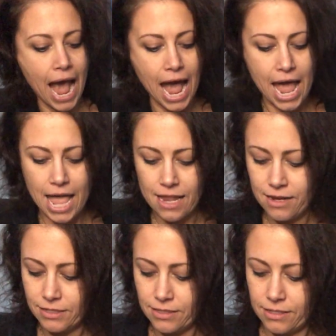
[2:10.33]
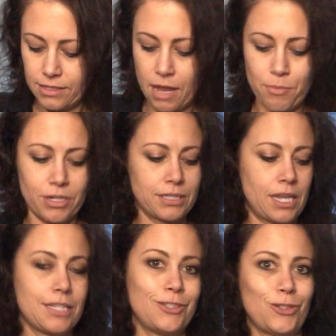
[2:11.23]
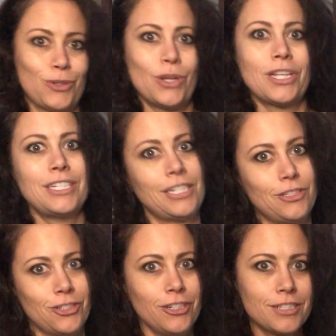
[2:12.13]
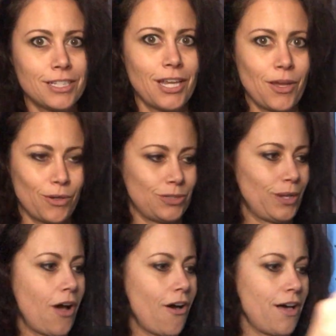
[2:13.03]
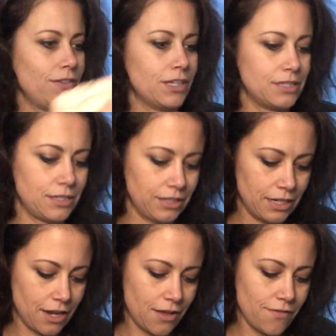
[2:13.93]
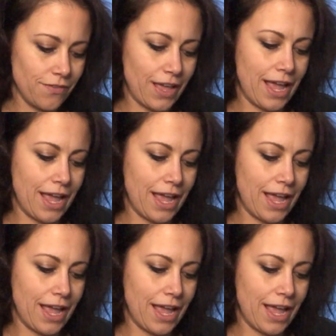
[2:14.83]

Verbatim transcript: And then that brings us to t-shirts, which we all have a gazillion of.